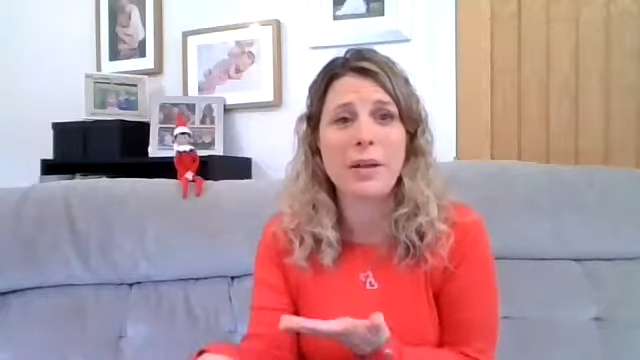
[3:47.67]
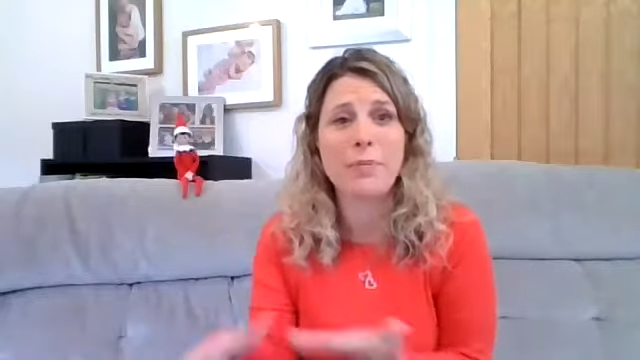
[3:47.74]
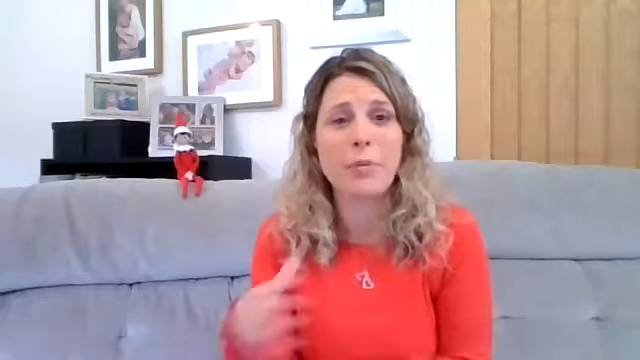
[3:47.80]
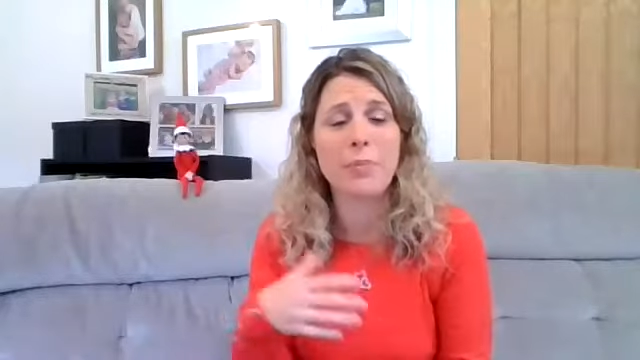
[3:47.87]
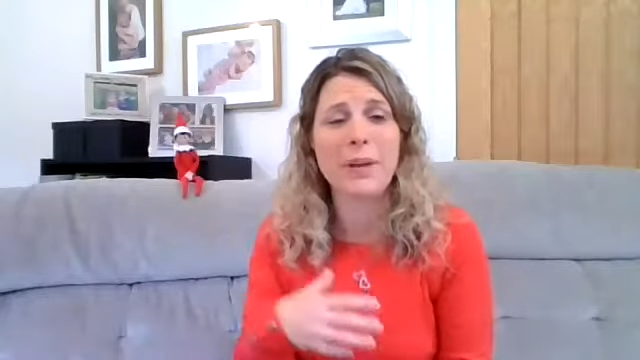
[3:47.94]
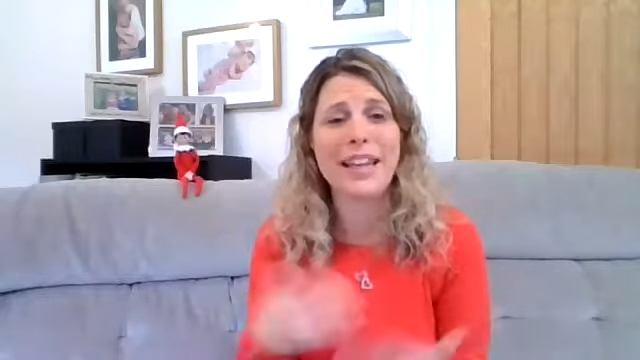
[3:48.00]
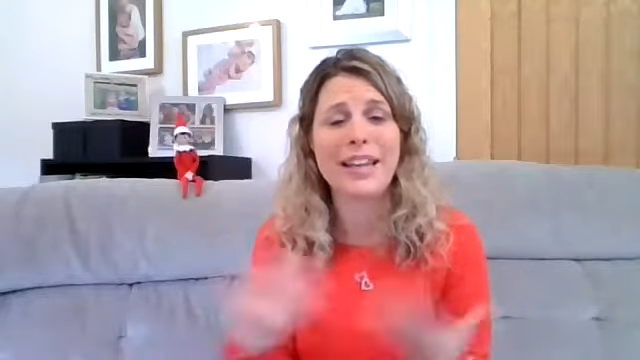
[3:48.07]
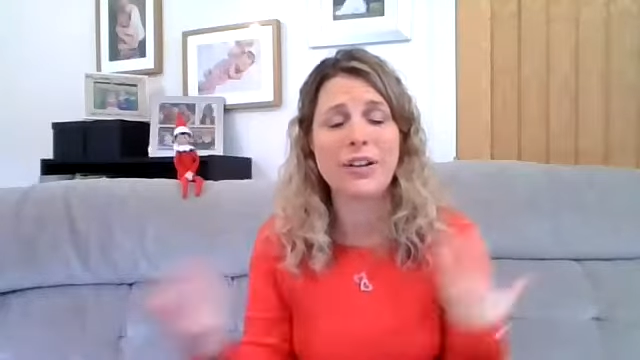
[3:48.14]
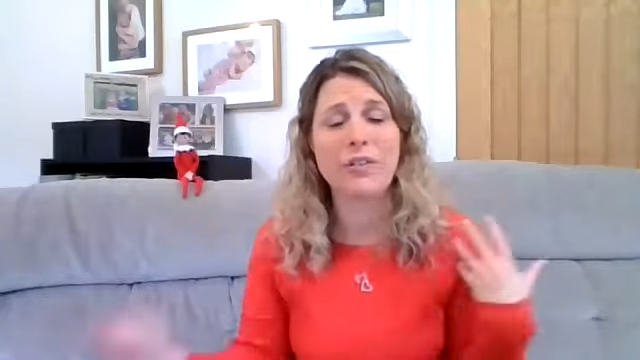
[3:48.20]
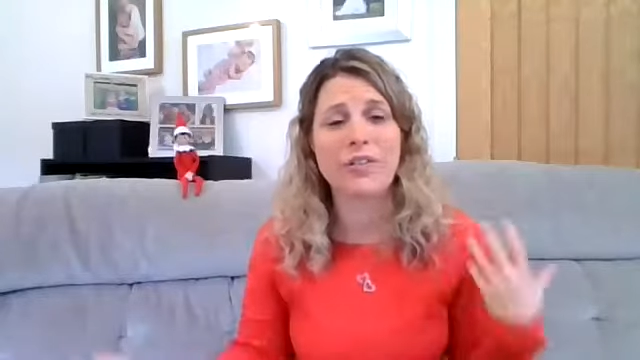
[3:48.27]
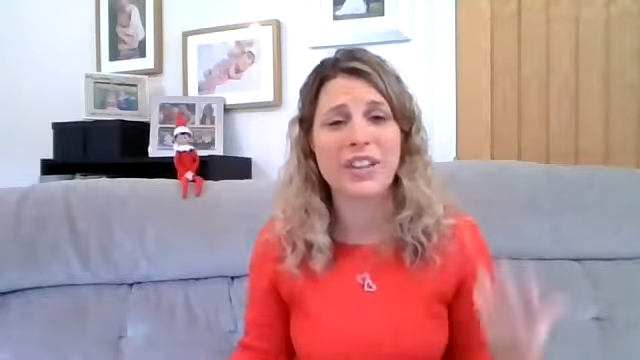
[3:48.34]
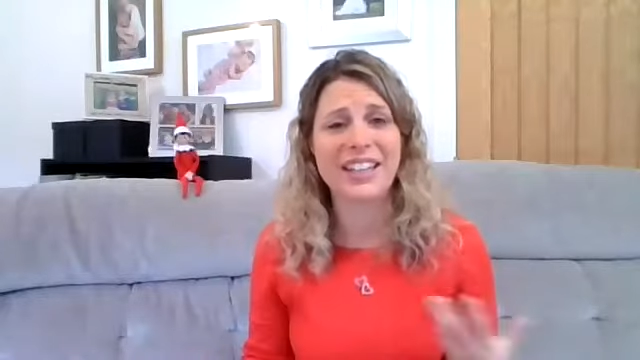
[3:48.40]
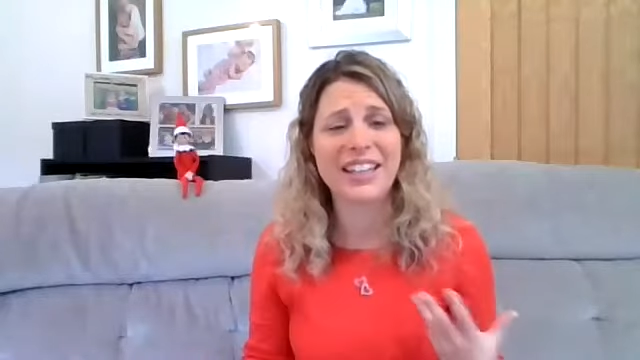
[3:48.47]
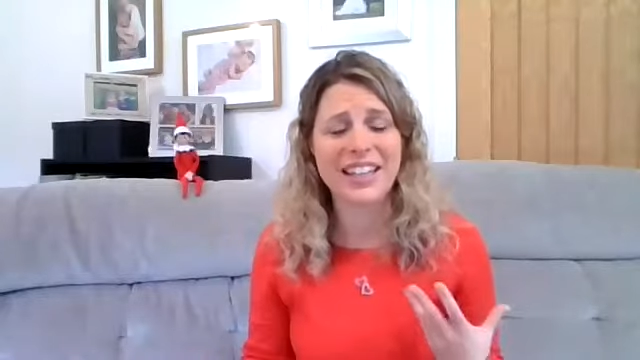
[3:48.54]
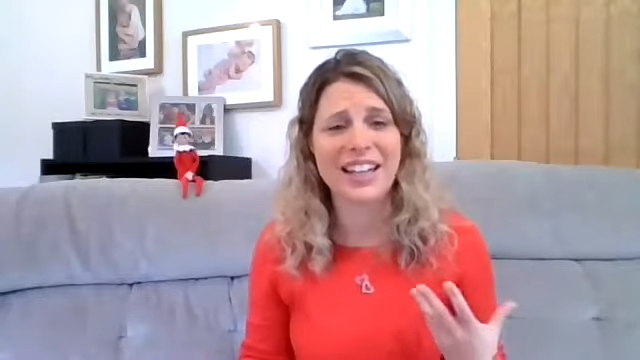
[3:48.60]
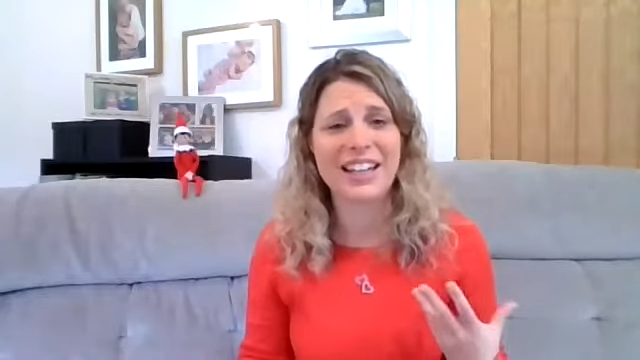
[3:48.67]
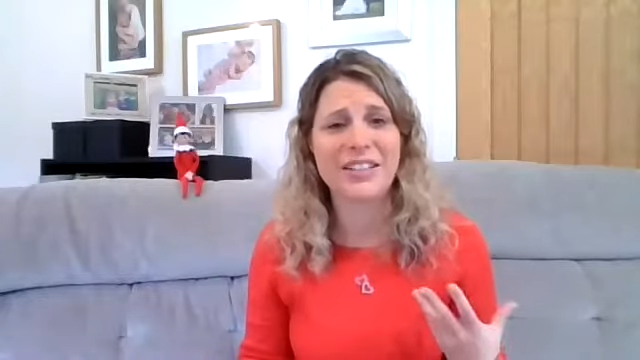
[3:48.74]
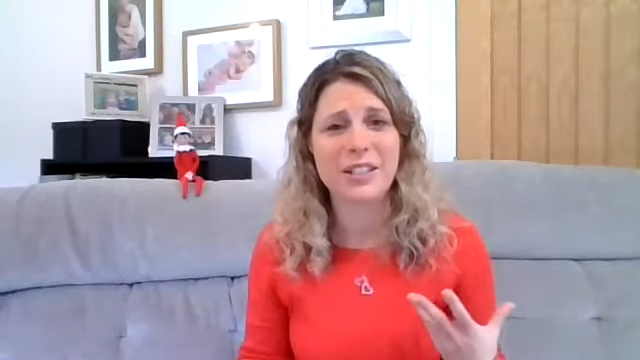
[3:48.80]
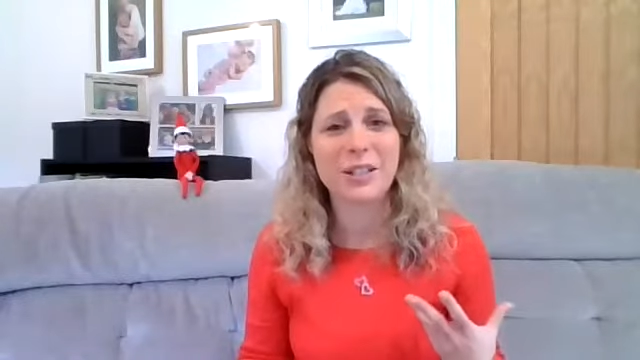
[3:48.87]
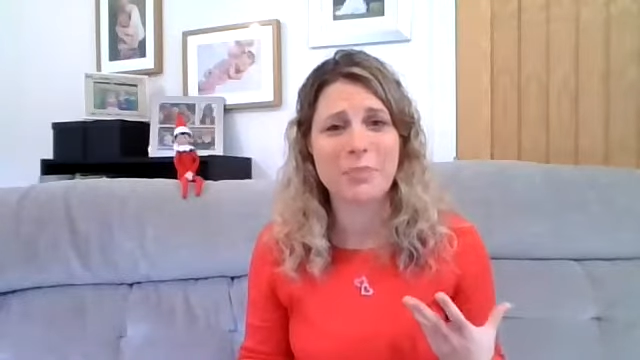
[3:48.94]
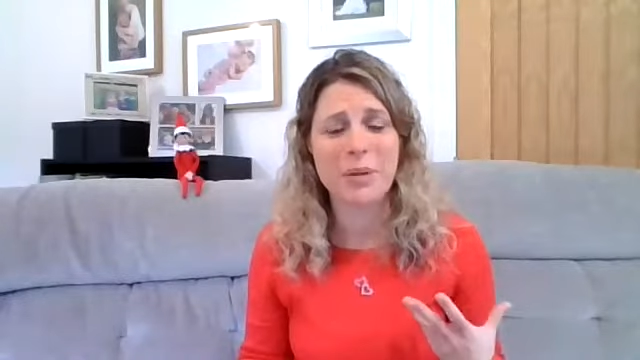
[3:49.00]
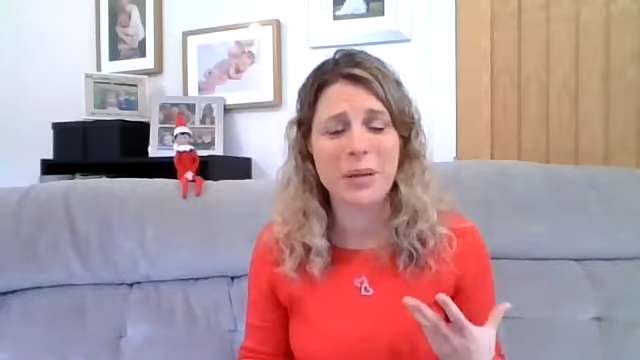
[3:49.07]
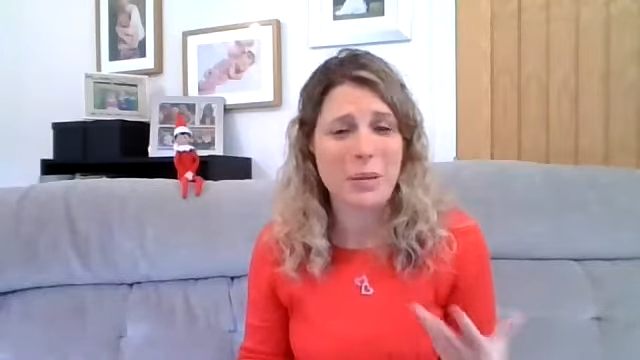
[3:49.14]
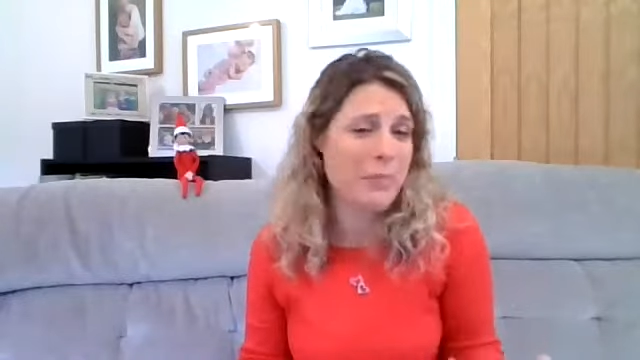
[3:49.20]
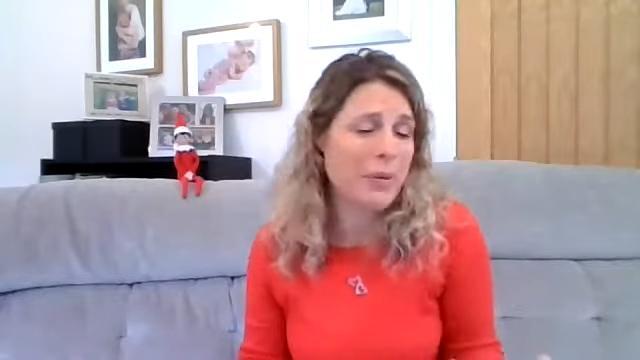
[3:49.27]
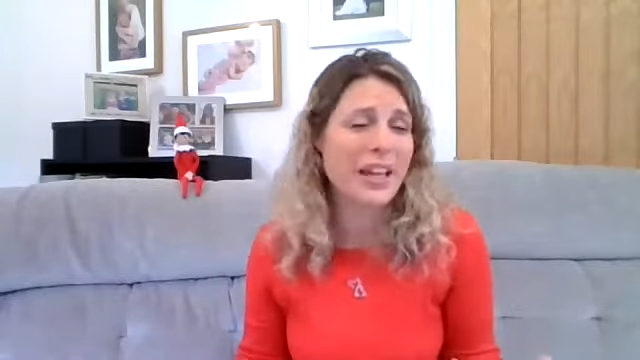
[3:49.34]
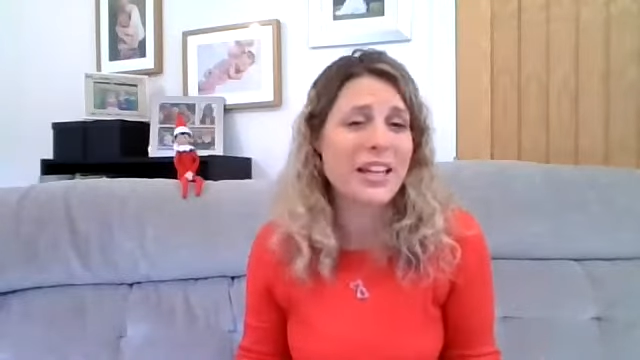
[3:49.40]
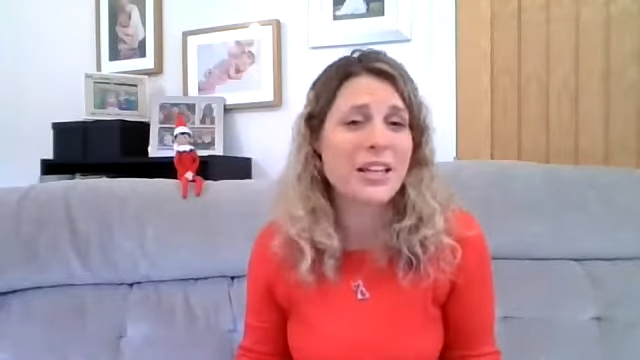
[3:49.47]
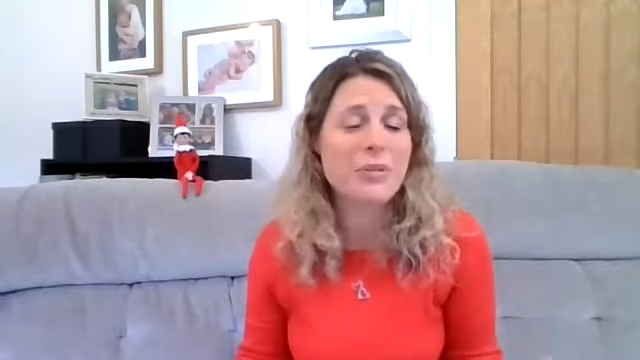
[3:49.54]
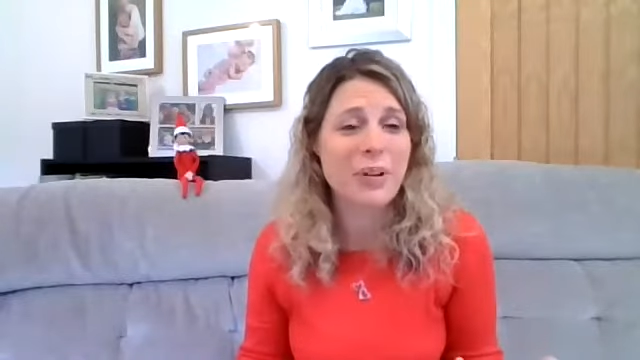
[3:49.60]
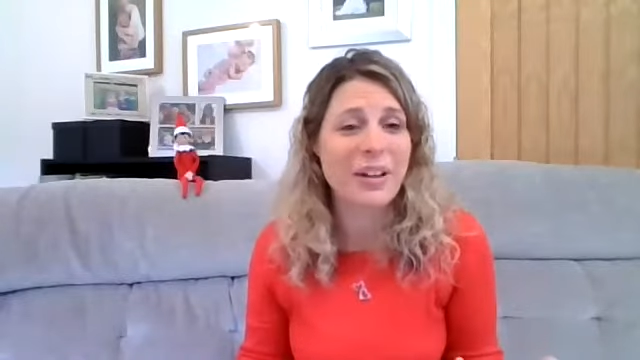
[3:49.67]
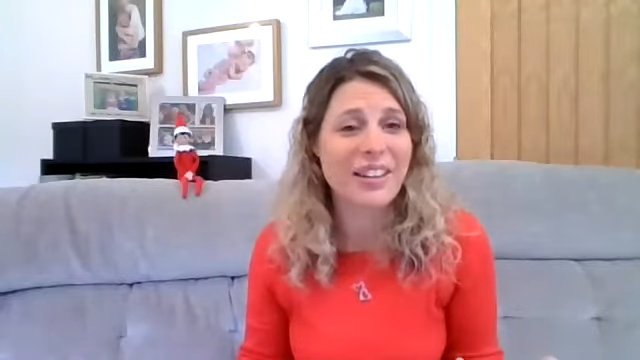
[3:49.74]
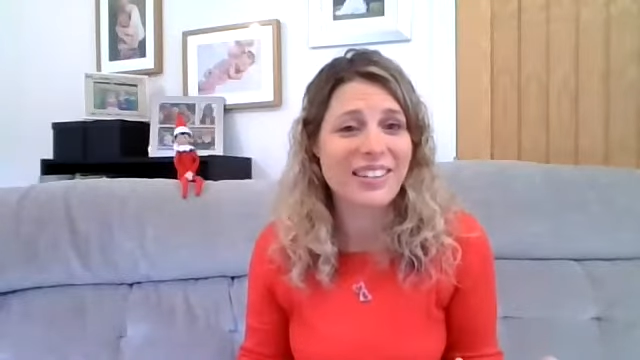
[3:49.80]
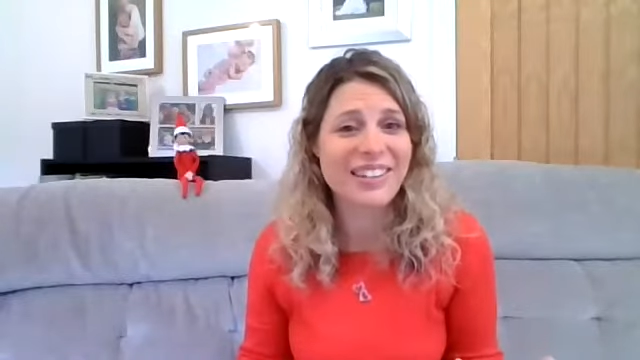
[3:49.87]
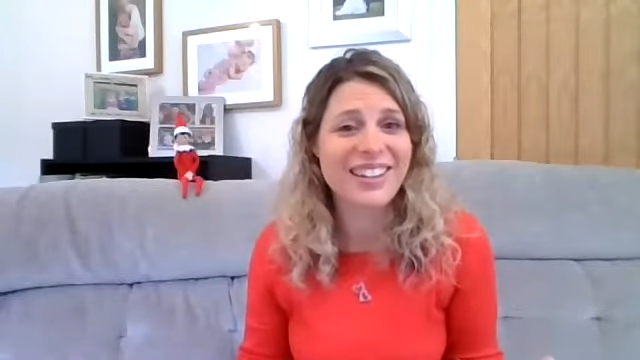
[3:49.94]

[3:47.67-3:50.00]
but big enough that it can actually be played with.